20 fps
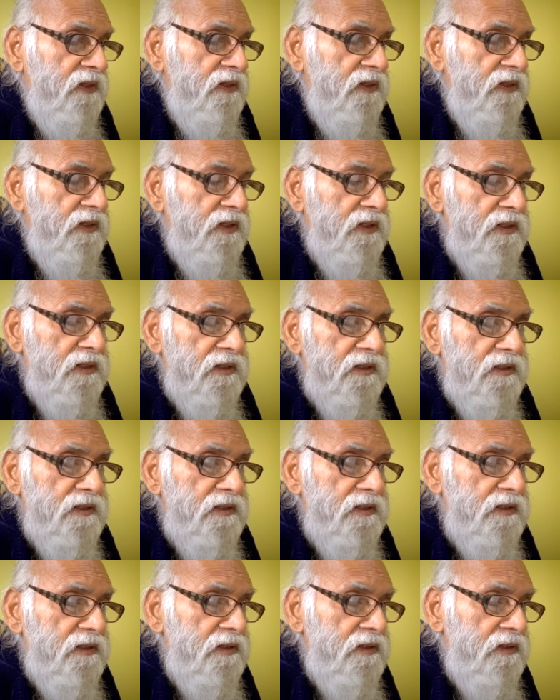
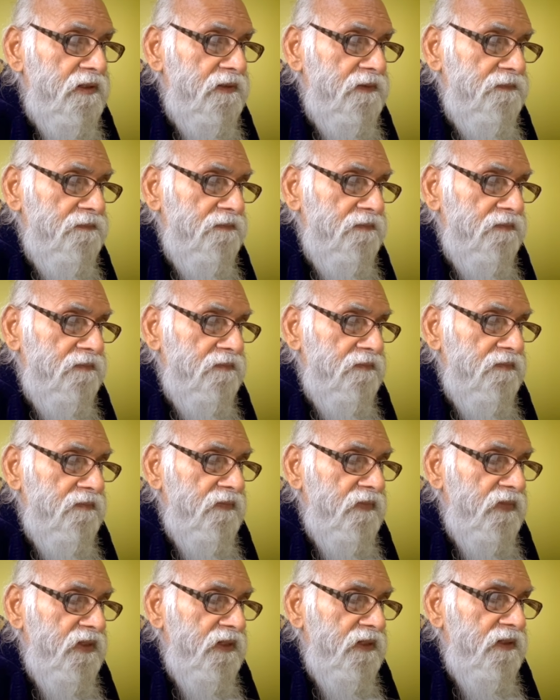
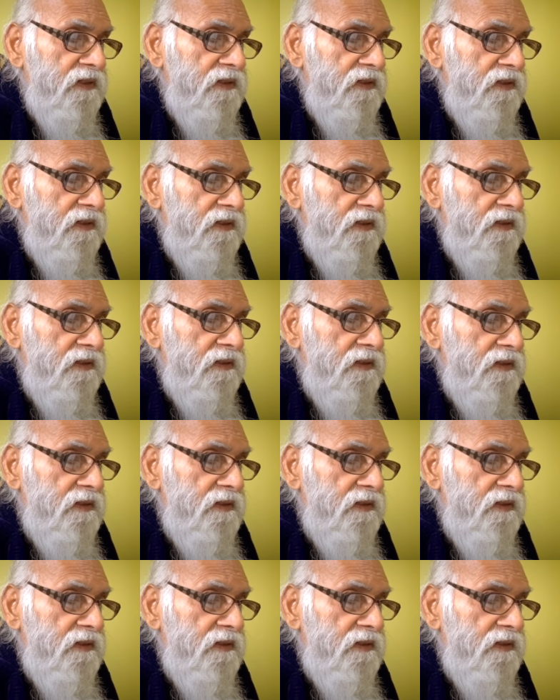Nothing is said.